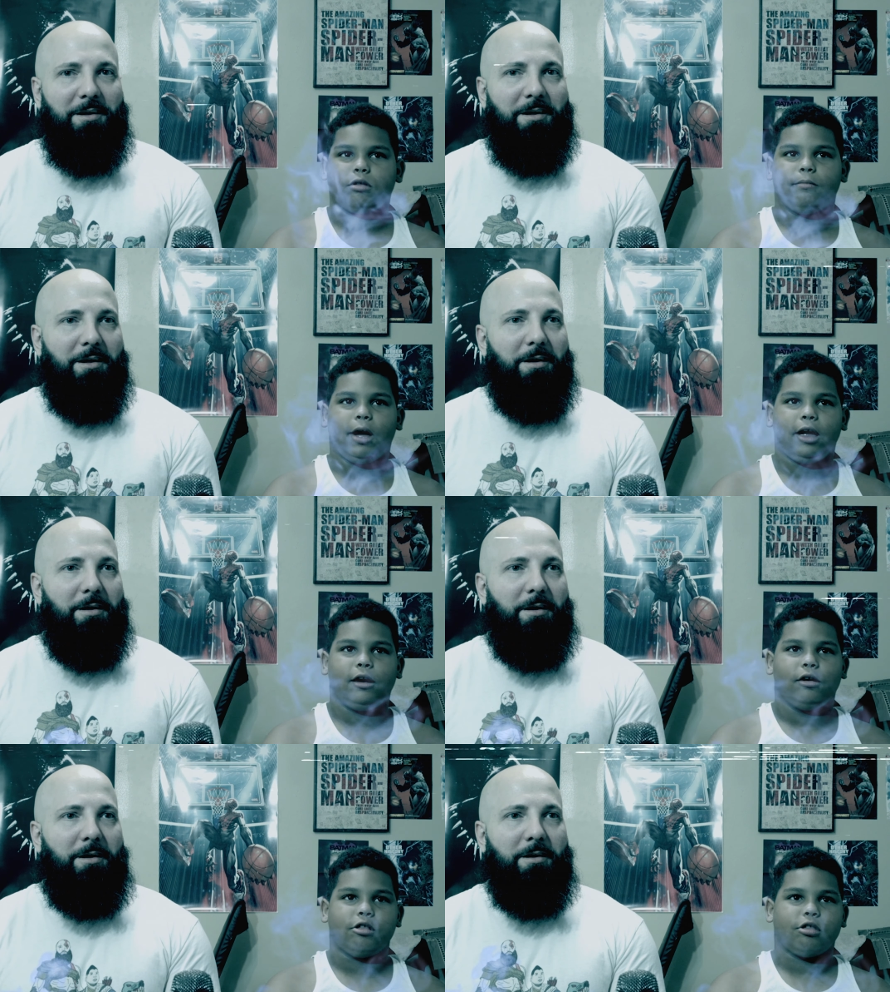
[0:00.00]

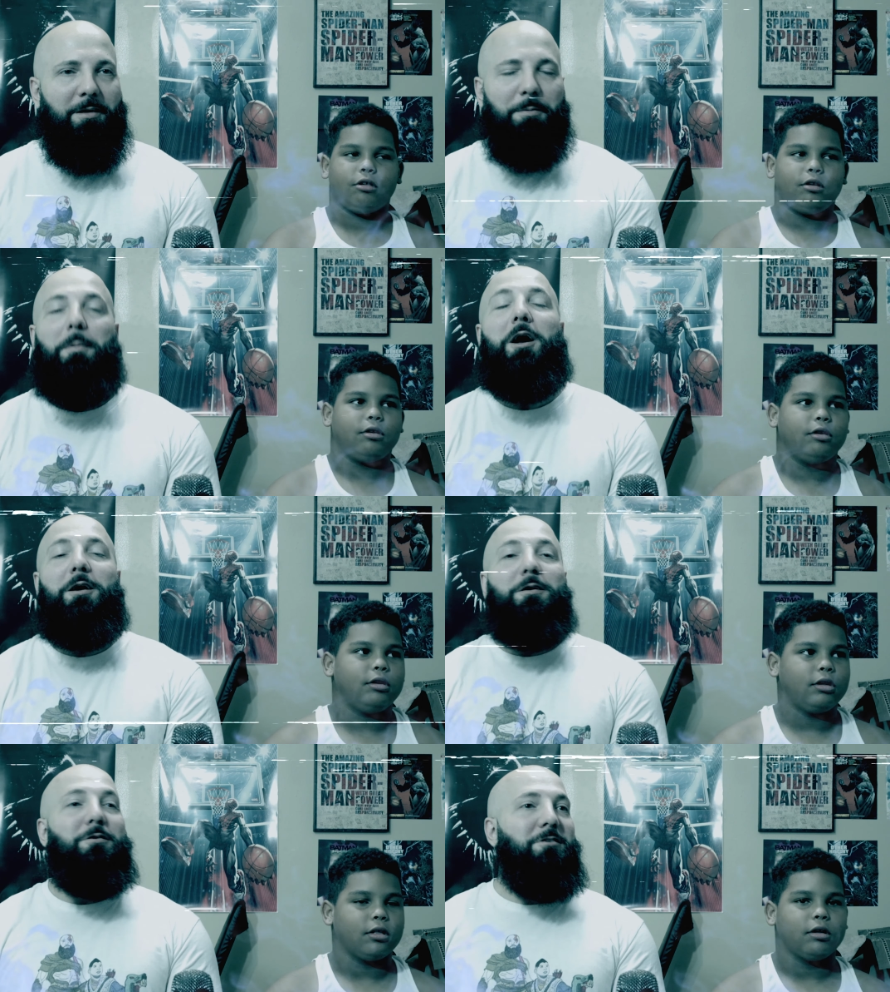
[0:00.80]
Speaker 1: Myers.
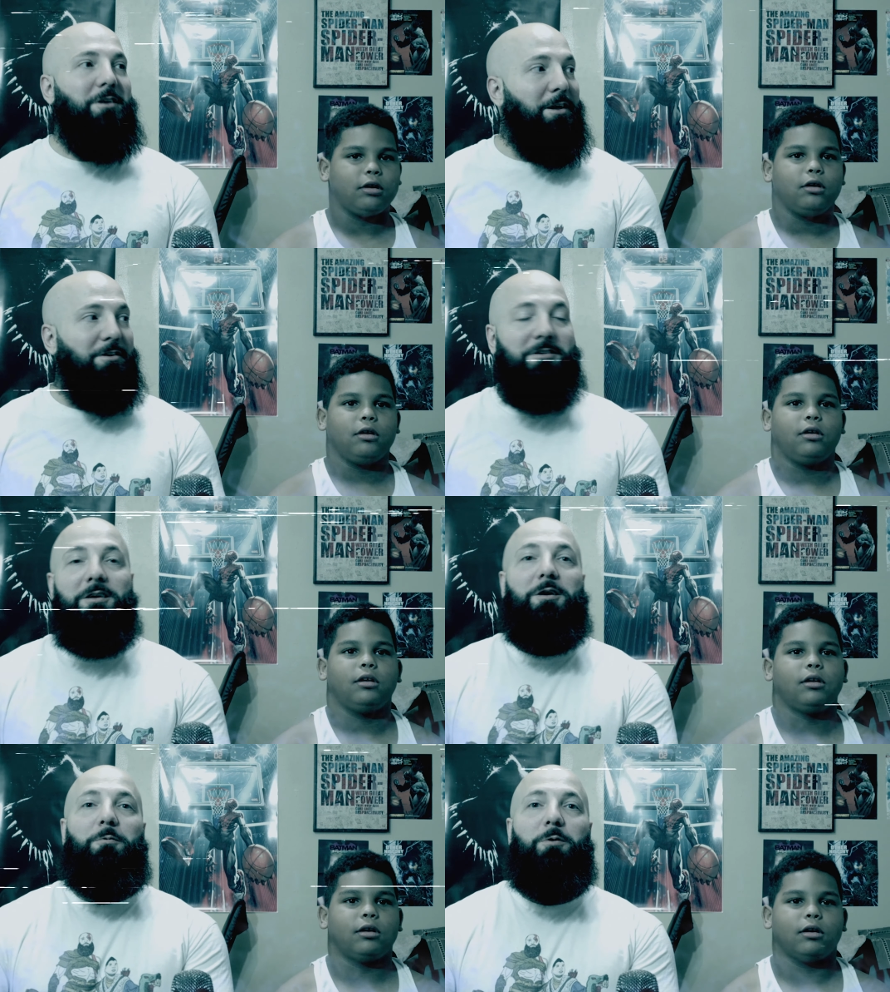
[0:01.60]
Myers, yes.
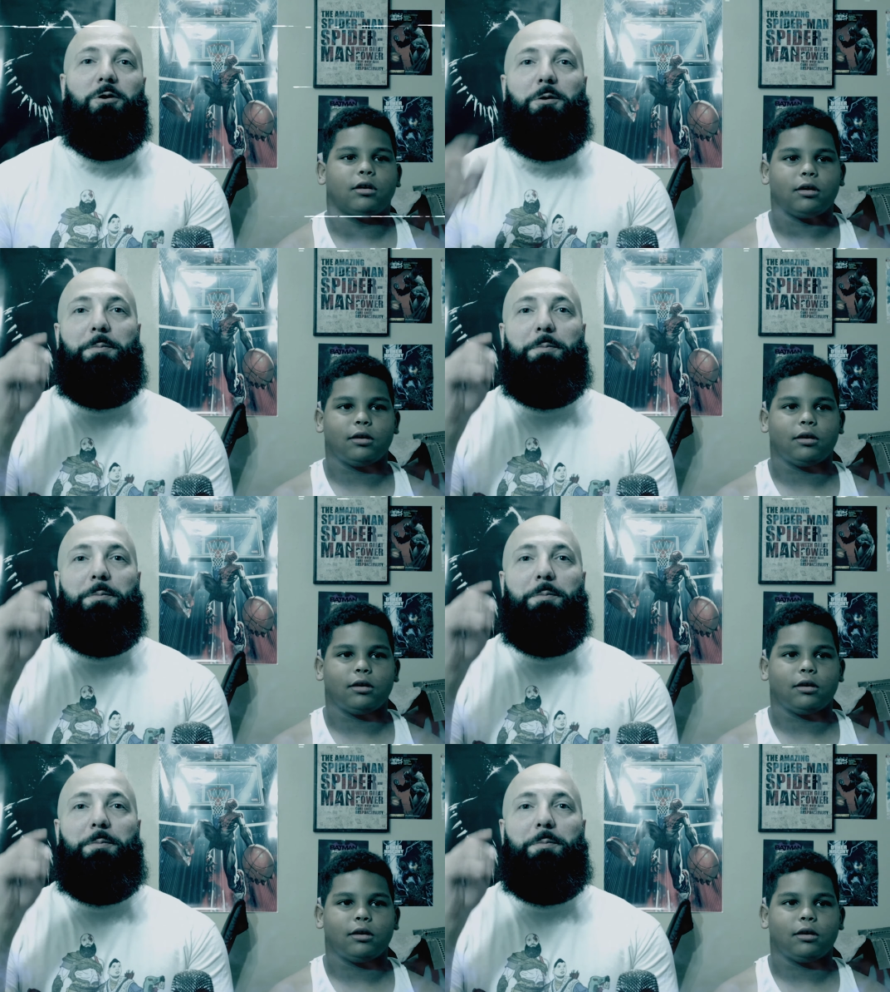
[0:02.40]
We're going to be